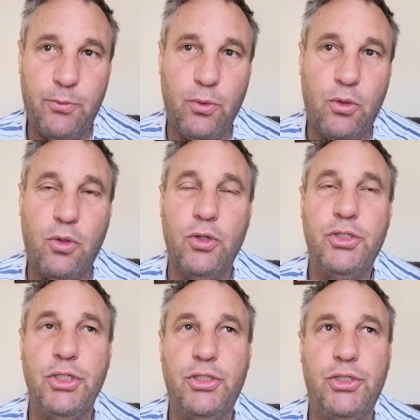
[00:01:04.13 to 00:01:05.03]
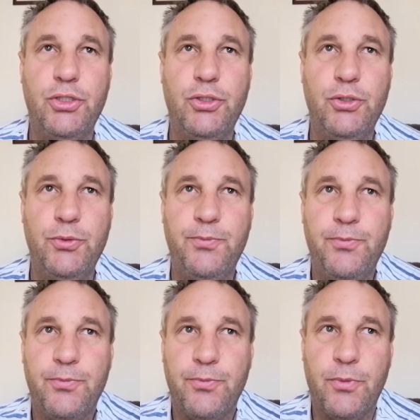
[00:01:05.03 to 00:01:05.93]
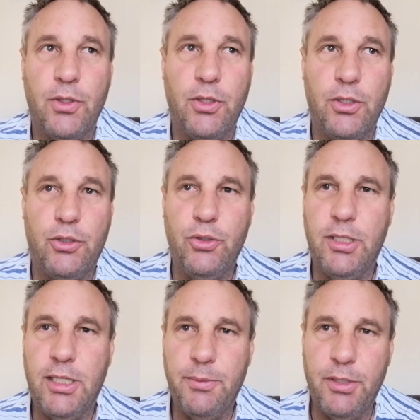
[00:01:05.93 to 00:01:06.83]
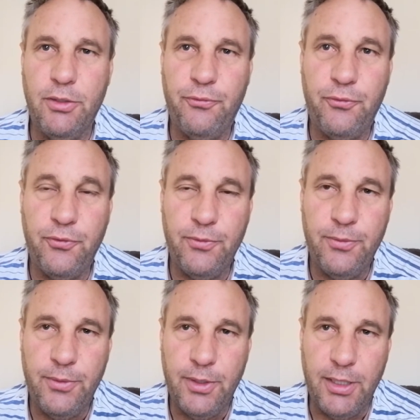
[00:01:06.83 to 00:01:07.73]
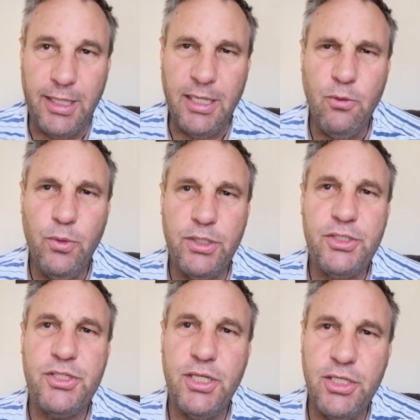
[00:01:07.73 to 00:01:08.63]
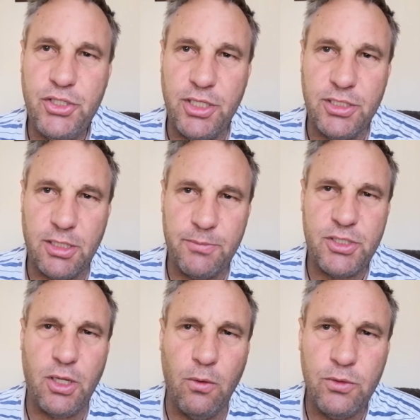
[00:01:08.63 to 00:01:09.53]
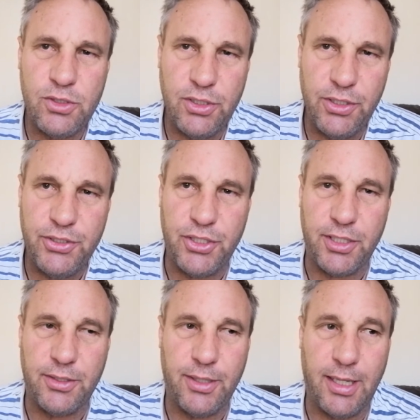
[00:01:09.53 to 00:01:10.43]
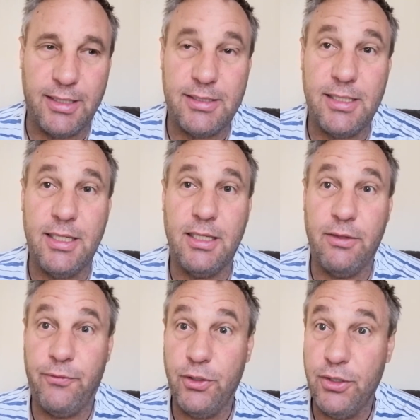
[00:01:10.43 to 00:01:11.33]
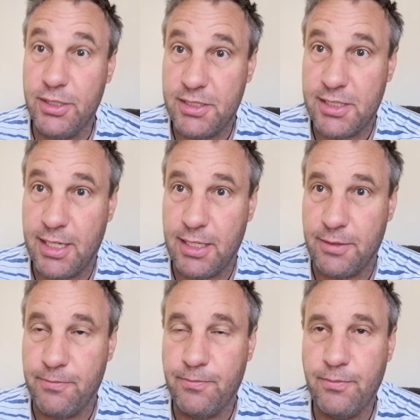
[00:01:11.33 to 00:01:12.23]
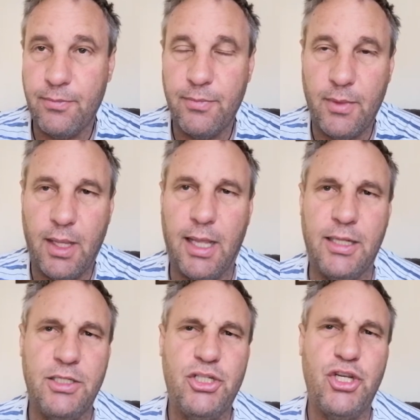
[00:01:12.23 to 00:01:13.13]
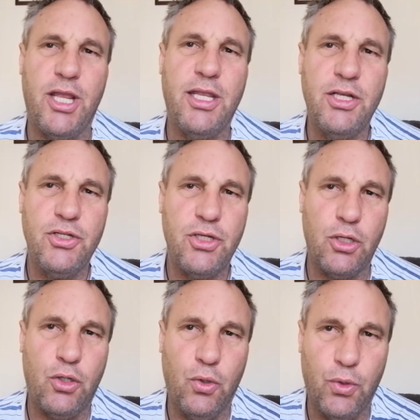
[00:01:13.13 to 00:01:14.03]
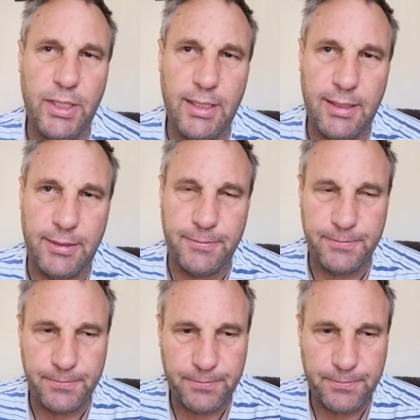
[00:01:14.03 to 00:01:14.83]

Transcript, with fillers: it will cause you to do a little bit of inward searching, some soul searching, and seeing if you do the same and change accordingly.